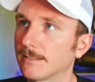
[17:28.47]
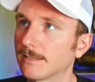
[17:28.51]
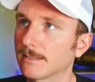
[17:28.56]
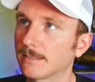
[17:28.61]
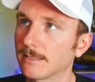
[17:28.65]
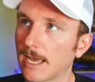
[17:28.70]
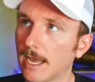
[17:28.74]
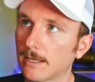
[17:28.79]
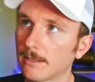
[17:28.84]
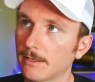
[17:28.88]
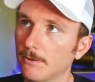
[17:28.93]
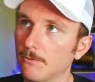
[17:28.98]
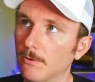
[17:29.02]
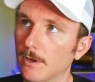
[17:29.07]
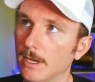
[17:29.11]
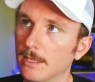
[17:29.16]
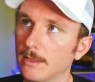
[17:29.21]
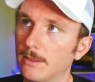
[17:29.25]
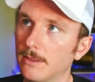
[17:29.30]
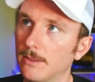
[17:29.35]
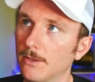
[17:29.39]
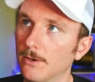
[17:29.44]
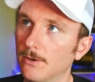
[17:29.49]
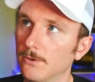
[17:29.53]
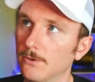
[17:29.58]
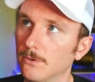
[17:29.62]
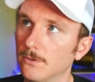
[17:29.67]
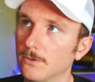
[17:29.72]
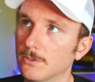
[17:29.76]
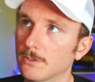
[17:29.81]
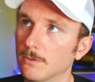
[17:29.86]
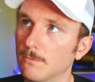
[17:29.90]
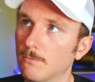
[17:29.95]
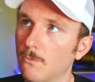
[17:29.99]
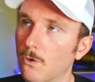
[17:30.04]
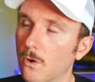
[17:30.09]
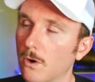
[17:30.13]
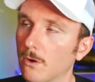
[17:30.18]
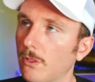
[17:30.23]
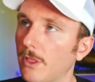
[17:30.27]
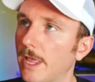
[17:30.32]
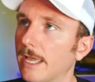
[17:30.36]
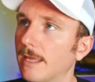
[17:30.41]
exactly what those
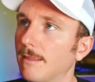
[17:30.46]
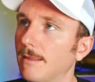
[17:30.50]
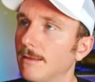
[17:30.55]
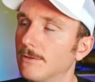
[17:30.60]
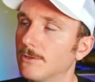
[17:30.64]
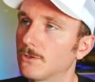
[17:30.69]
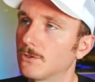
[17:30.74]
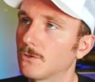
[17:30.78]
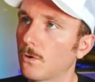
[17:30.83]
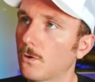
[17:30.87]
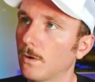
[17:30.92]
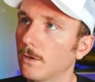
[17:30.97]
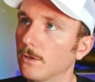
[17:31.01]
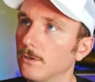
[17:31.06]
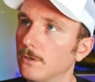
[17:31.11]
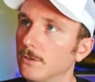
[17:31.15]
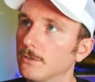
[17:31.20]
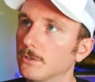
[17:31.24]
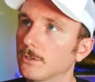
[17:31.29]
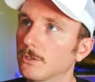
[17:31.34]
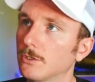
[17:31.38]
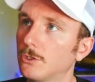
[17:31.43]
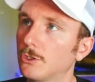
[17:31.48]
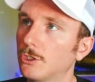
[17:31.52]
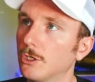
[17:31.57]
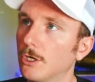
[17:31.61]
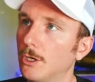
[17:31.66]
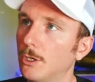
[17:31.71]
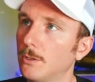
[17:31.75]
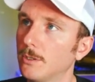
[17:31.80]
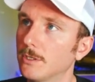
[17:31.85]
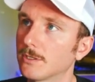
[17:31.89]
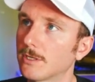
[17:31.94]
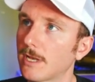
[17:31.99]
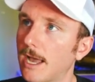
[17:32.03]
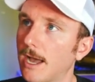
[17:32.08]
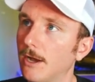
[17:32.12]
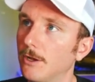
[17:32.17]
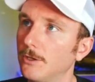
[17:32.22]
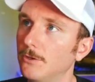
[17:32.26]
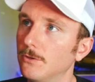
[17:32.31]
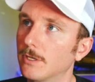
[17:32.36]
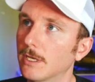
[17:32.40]
more lengthy tutorials show, is
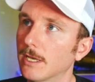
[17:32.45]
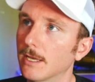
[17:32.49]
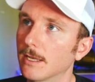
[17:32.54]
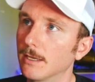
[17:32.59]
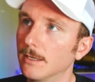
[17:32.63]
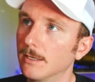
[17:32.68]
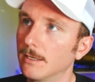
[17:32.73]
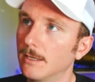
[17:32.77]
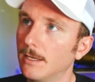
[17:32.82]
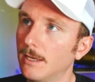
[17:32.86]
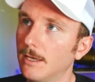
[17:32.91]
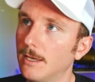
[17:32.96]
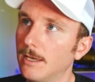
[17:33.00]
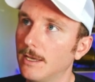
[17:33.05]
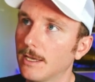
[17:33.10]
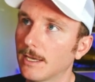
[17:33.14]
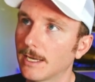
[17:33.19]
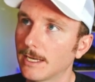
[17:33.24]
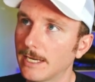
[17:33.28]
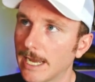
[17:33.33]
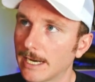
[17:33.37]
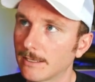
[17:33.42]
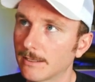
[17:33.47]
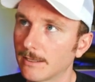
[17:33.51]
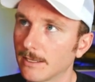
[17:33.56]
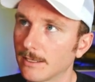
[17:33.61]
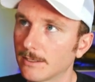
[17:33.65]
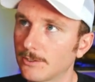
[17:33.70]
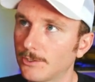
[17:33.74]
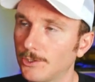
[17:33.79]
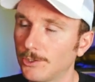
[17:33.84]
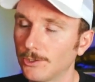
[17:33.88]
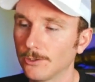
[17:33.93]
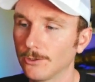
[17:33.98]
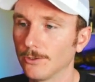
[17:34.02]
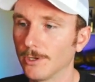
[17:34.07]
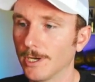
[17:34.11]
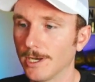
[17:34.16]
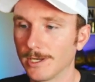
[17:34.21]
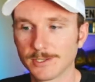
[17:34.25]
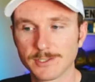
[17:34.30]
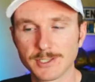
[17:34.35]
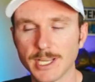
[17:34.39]
how you can connect this
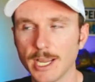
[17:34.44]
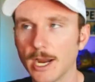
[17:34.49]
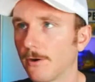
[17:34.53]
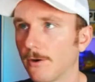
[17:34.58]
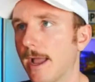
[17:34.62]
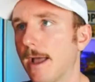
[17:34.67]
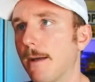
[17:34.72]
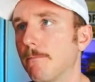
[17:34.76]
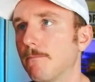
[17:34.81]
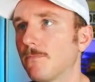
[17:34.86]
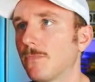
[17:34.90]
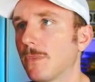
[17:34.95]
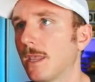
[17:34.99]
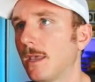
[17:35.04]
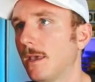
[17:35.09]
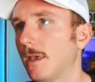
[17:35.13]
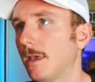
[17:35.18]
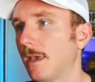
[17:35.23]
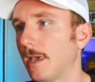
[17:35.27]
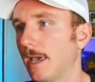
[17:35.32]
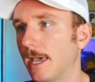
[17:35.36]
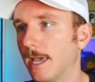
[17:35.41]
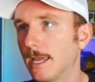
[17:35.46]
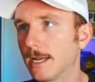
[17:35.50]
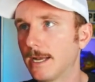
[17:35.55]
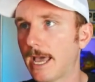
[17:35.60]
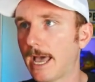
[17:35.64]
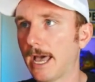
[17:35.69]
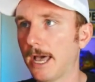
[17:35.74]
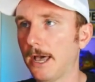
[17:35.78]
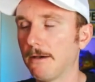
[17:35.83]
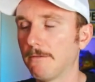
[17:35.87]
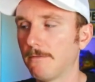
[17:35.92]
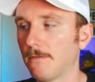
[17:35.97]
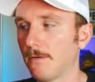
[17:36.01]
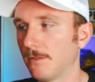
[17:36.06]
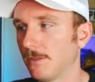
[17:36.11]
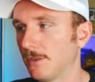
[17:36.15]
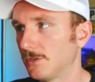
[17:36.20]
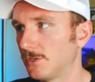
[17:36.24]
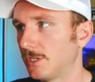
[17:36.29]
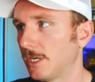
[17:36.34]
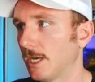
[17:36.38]
to a CRM and have
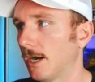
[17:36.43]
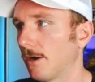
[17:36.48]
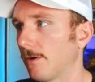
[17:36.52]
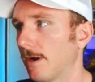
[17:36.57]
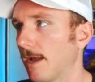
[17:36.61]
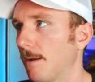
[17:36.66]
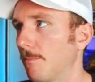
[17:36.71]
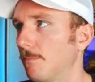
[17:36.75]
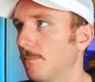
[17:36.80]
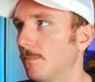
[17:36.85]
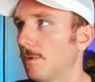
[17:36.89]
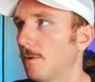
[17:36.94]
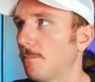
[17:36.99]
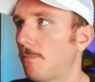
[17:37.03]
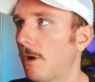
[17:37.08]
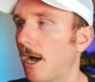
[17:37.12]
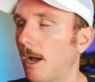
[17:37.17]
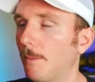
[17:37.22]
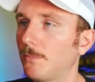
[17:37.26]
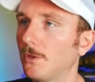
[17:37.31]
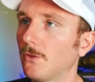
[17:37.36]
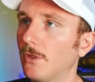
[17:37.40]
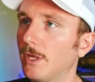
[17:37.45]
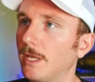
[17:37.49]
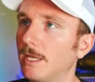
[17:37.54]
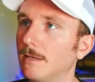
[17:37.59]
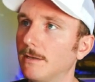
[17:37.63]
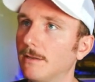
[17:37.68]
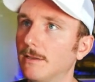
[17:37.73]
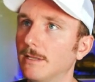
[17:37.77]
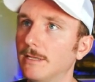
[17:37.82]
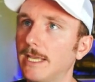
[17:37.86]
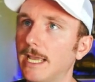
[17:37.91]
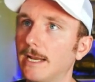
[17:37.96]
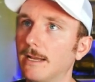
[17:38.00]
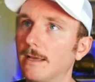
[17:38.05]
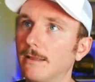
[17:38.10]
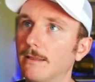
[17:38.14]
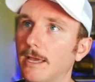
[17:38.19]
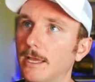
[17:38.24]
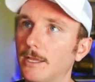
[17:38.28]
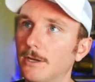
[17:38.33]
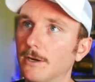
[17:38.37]
the CRM populate the
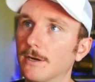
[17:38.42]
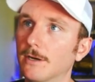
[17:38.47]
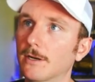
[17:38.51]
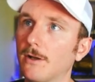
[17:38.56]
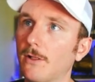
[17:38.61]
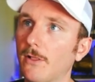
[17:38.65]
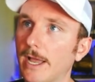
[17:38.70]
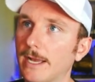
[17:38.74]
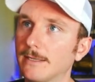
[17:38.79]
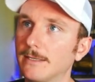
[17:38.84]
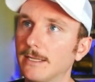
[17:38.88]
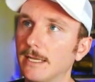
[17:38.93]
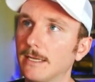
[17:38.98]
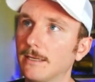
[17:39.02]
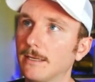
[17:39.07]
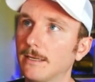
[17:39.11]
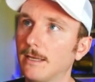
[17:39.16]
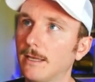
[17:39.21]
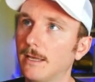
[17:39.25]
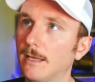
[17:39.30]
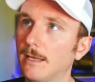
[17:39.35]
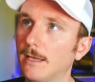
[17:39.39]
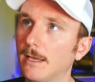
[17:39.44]
data that you're collecting,